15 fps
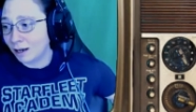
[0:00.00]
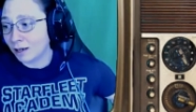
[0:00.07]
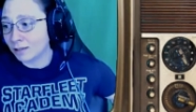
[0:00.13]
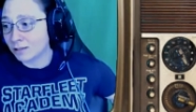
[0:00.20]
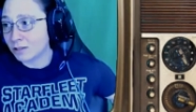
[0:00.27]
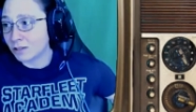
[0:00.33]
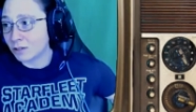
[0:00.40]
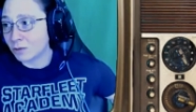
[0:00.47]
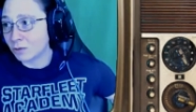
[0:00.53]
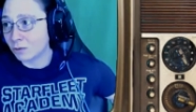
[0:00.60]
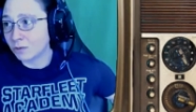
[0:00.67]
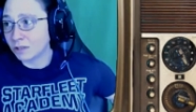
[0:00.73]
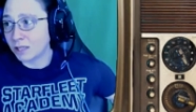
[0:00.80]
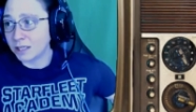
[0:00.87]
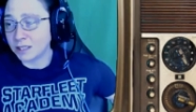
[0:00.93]
So
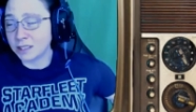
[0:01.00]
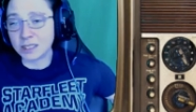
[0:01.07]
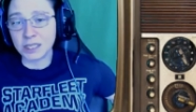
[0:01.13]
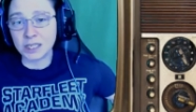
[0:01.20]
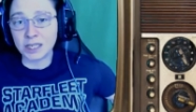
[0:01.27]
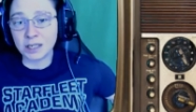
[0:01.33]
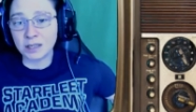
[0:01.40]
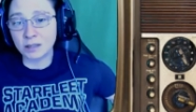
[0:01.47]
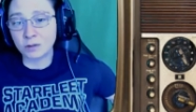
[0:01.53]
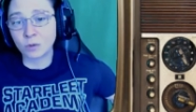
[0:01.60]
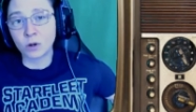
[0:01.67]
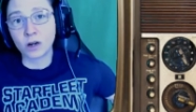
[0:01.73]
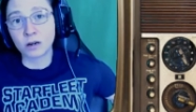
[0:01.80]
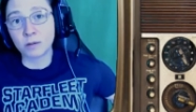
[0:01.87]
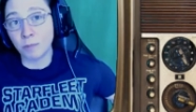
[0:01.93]
they see the
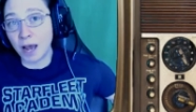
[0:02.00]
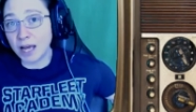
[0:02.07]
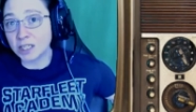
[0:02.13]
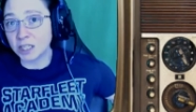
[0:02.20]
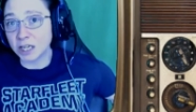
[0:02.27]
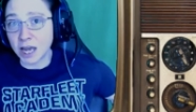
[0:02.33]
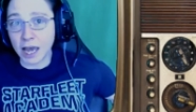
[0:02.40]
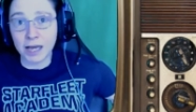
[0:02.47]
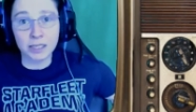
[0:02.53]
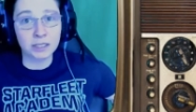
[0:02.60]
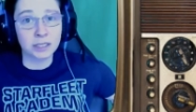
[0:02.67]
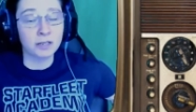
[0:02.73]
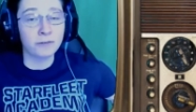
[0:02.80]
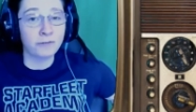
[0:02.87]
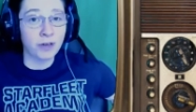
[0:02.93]
word magic as an
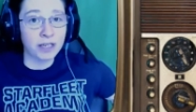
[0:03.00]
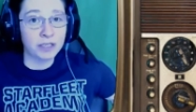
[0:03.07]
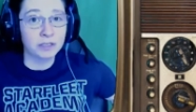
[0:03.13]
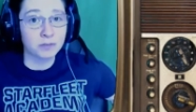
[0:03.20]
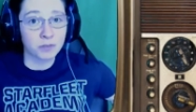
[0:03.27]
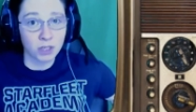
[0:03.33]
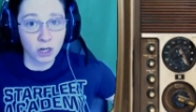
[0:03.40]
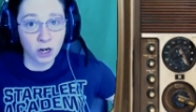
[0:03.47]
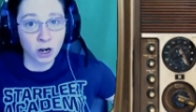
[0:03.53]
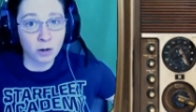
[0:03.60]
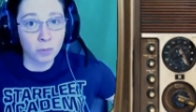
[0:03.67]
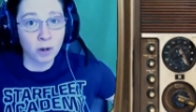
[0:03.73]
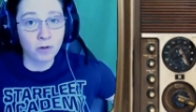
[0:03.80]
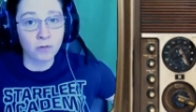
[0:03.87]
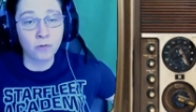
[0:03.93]
offensive term
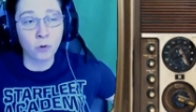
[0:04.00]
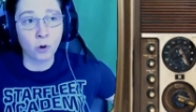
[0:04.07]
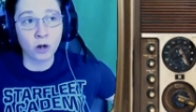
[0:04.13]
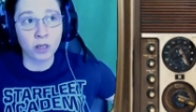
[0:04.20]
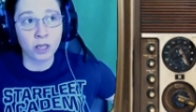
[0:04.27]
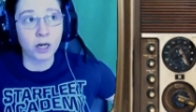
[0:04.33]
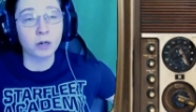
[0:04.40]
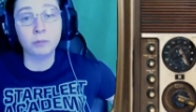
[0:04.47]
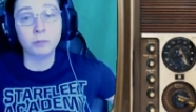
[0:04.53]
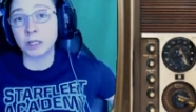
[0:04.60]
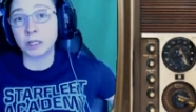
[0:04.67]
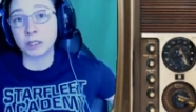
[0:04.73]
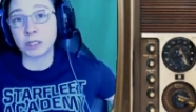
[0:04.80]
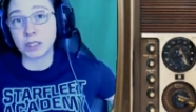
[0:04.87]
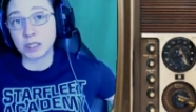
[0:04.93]
for their
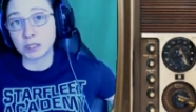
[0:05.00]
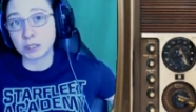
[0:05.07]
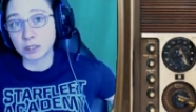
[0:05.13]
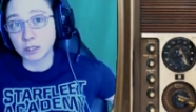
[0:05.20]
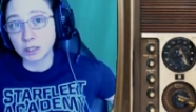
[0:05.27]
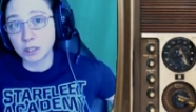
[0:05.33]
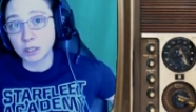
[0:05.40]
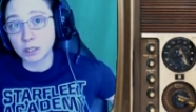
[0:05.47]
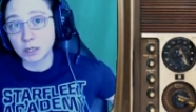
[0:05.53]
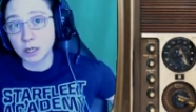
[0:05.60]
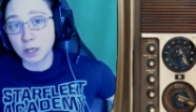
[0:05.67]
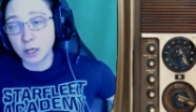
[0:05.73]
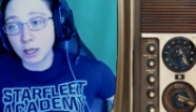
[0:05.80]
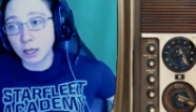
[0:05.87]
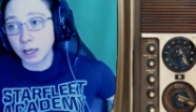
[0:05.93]
abilities.
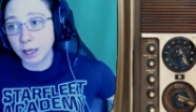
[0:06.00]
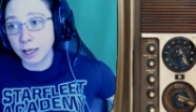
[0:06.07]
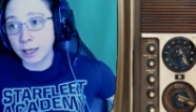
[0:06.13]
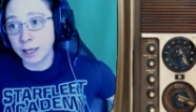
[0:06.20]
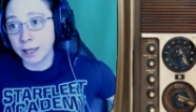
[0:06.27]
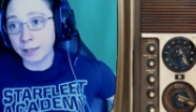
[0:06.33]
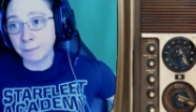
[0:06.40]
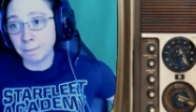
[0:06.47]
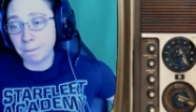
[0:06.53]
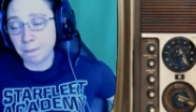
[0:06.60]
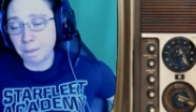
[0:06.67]
And